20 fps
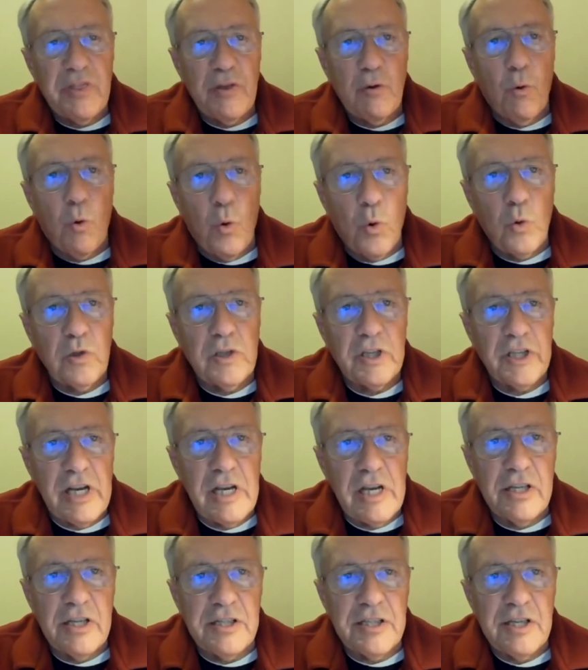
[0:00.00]
with all that
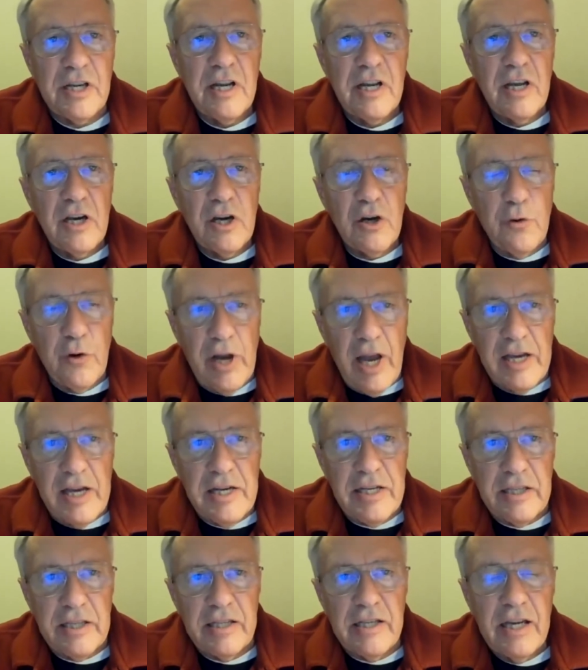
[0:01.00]
he has
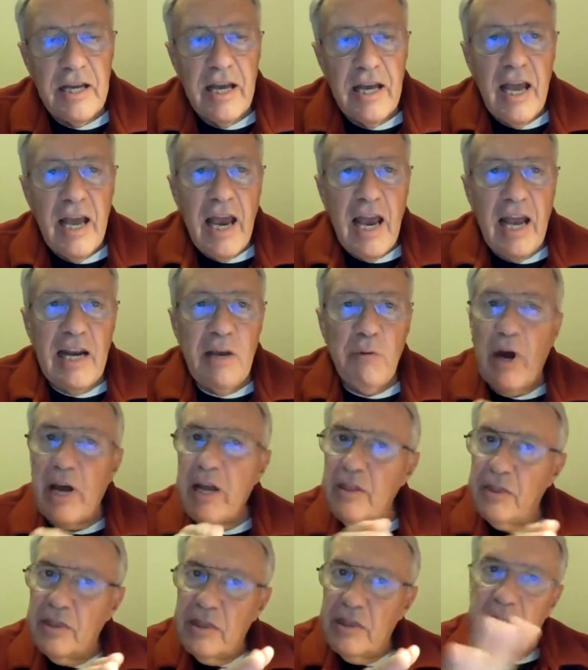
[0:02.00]
created.
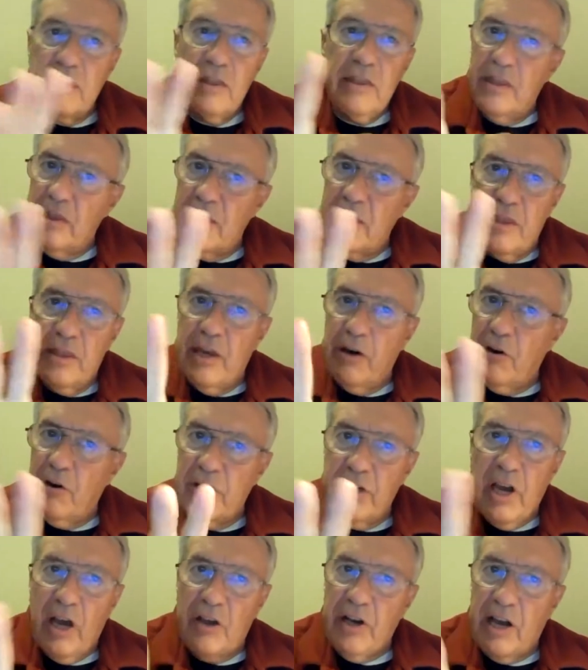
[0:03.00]
Anyway, there
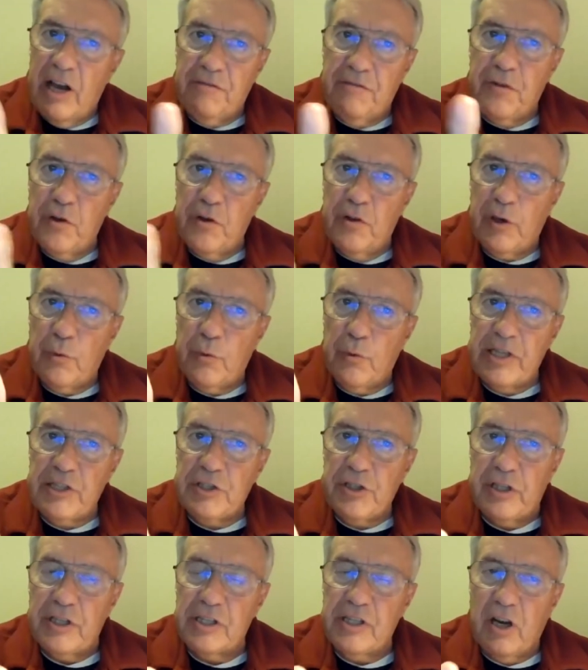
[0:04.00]
are no doubt further
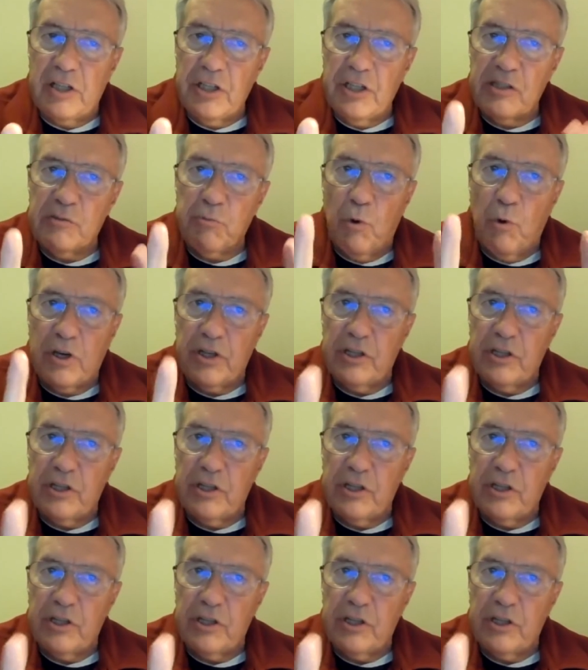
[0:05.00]
questions. I just